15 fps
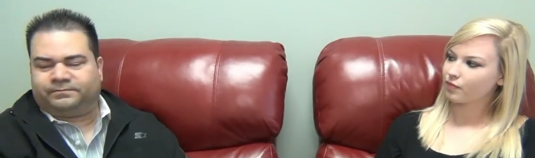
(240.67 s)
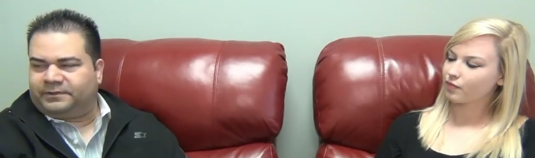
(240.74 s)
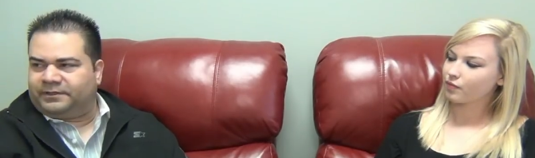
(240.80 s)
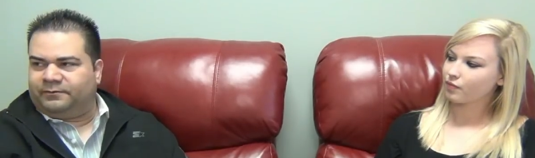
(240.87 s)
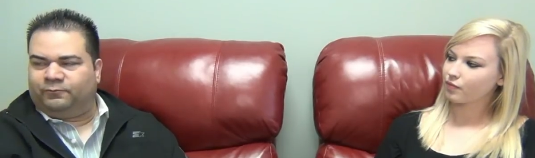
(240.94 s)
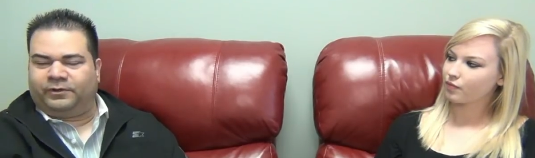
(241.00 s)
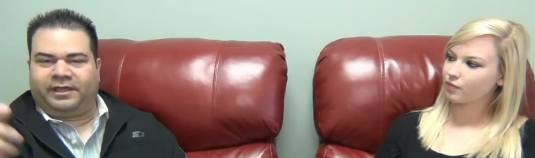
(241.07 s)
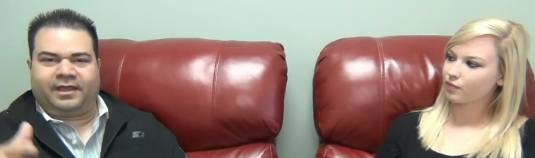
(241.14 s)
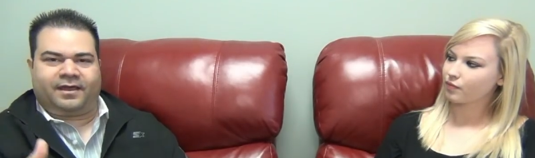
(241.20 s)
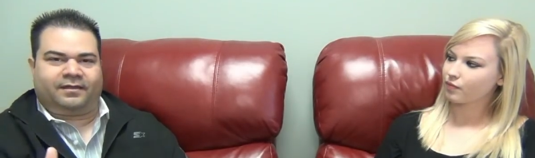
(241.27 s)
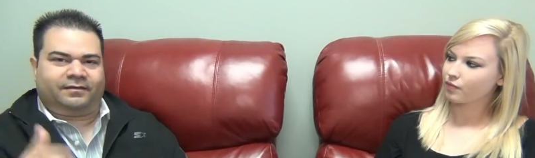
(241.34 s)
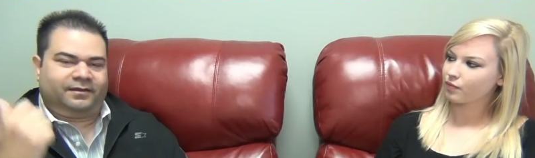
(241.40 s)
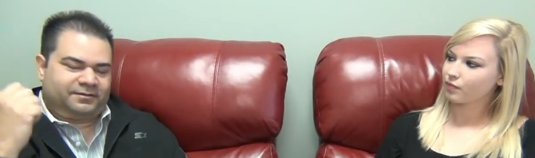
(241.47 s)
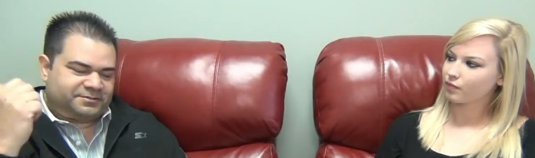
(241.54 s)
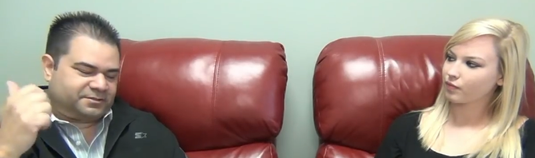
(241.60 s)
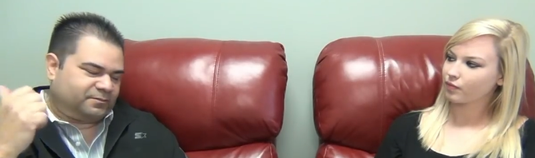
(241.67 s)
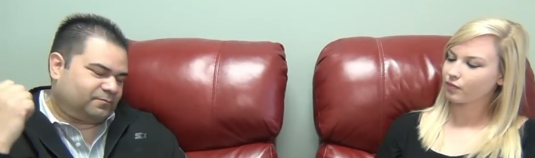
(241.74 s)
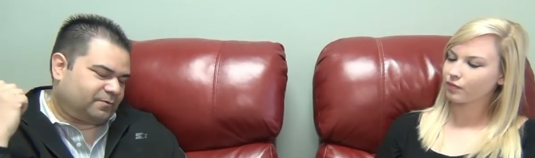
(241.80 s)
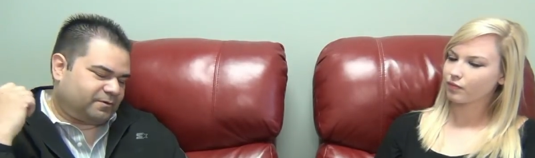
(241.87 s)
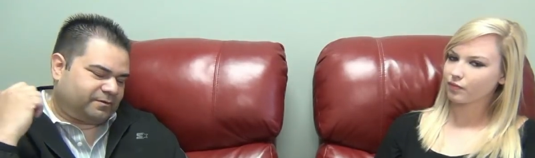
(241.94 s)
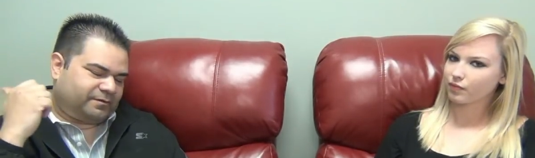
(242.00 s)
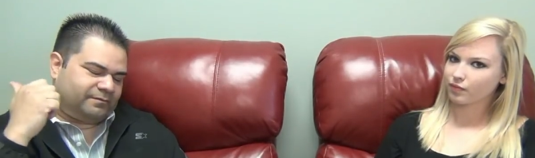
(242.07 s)
Speaker 1: But we had an incident
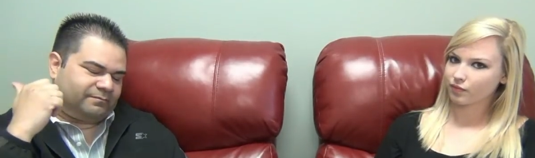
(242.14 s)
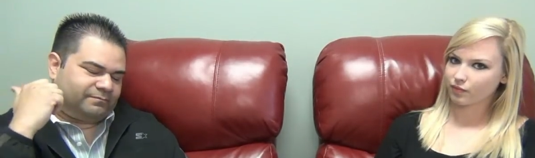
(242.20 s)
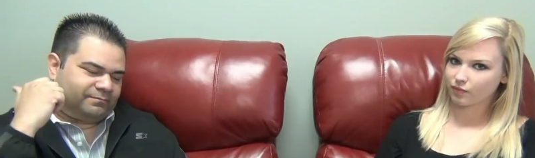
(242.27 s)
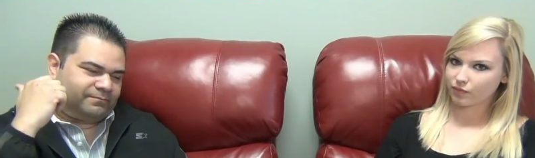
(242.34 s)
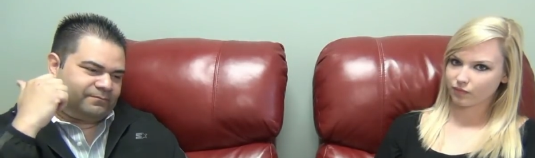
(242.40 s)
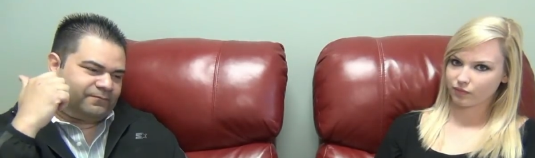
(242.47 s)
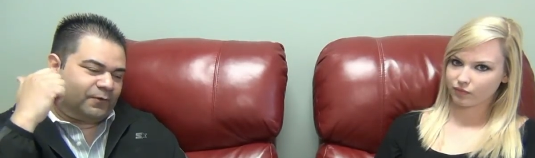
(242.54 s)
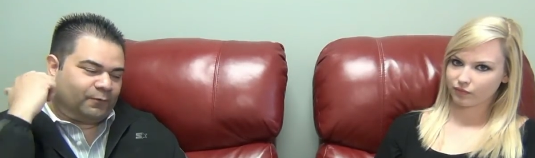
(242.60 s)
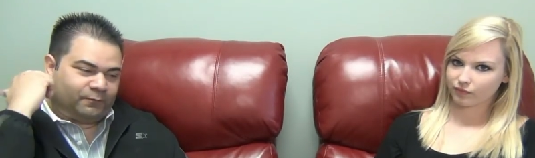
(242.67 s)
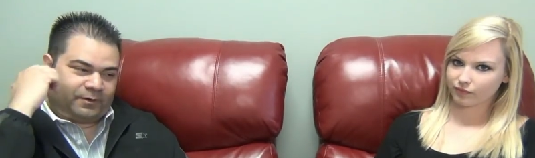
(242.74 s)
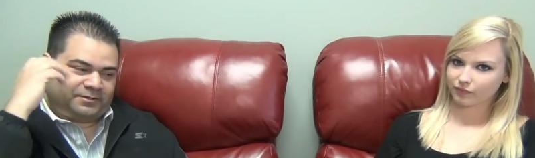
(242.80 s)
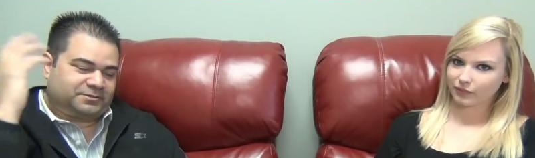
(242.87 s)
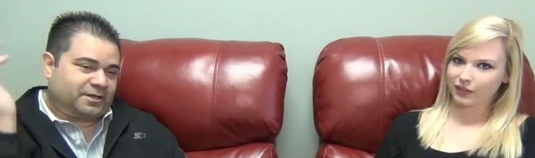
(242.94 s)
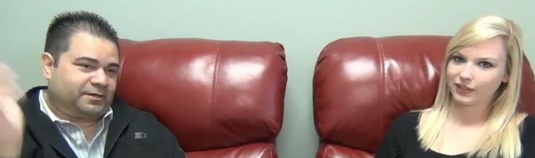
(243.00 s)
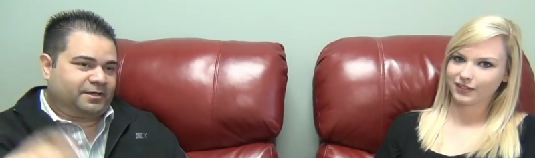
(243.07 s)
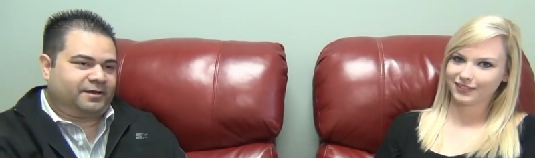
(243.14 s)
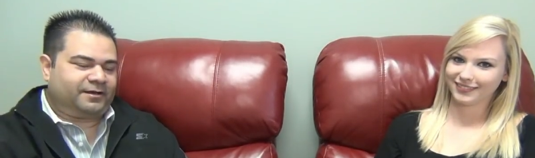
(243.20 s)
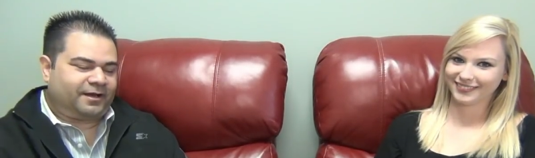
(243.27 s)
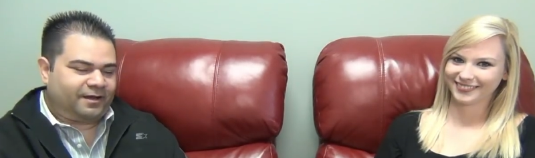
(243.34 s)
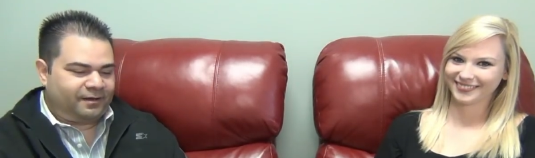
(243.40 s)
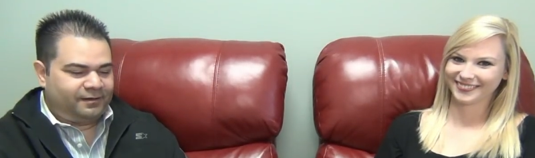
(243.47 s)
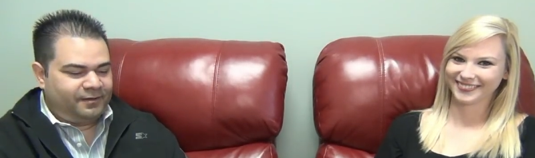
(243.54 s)
where the phone rings, so I cut it
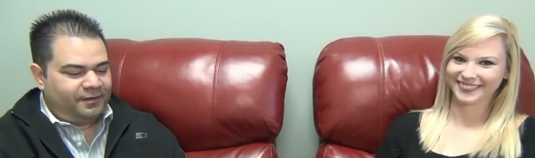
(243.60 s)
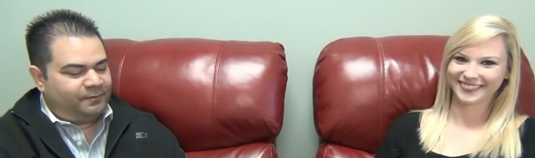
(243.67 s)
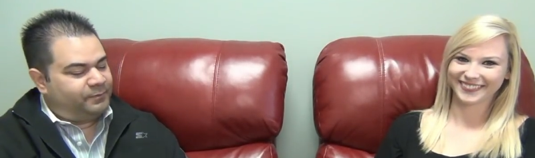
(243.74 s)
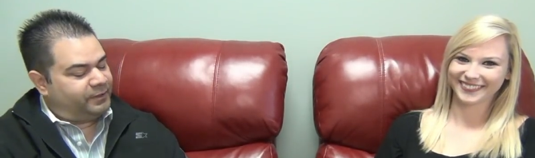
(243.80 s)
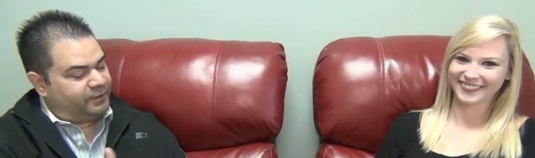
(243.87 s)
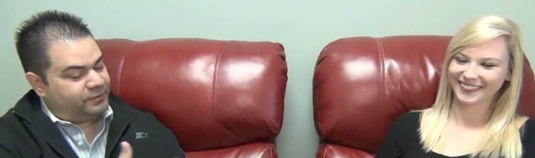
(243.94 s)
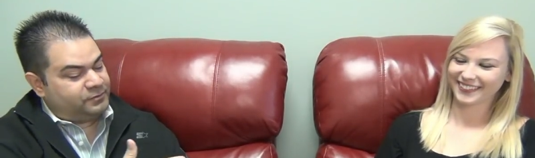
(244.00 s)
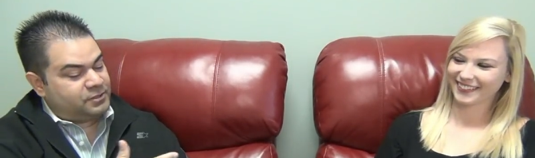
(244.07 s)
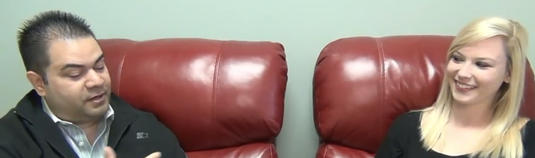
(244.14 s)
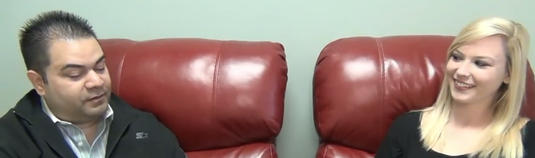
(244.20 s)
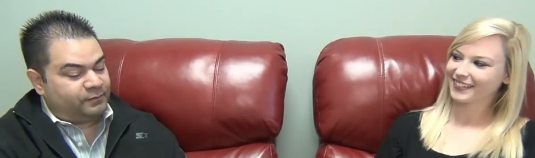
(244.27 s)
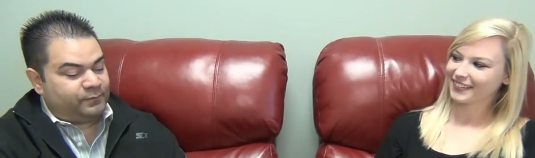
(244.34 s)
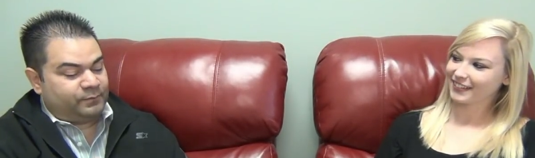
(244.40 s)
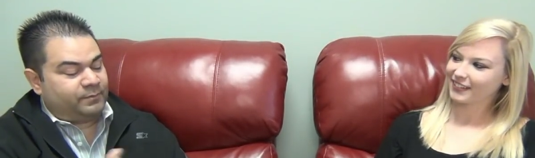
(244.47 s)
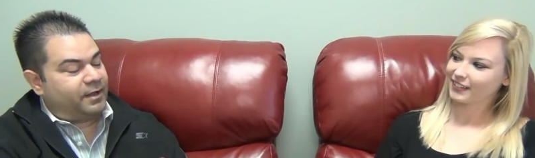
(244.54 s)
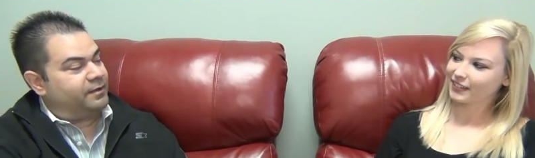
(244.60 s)
out. But talk a little bit